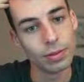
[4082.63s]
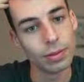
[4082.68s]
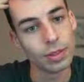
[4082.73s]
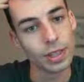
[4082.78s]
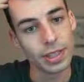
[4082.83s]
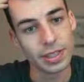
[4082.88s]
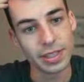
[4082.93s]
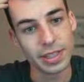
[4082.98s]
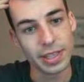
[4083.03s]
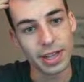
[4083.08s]

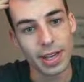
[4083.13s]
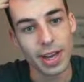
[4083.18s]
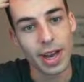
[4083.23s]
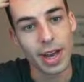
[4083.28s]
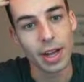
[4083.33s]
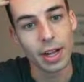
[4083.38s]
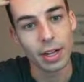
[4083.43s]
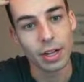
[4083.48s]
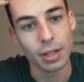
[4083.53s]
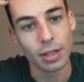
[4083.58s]
let's say
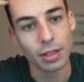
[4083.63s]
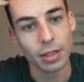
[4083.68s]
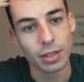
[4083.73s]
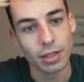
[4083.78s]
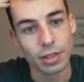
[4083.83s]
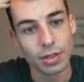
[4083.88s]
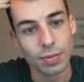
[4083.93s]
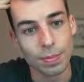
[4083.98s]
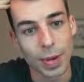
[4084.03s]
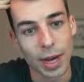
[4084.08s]
L
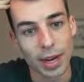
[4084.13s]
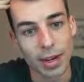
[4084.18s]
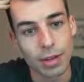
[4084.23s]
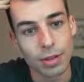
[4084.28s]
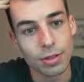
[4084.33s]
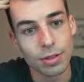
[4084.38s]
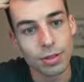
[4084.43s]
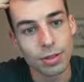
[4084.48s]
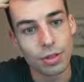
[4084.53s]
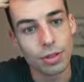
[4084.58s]
is
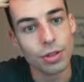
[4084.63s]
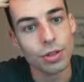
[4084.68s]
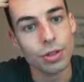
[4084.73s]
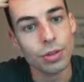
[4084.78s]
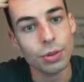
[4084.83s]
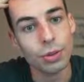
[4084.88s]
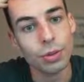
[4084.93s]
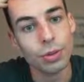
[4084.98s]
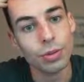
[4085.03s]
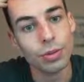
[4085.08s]

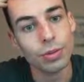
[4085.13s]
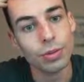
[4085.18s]
-2.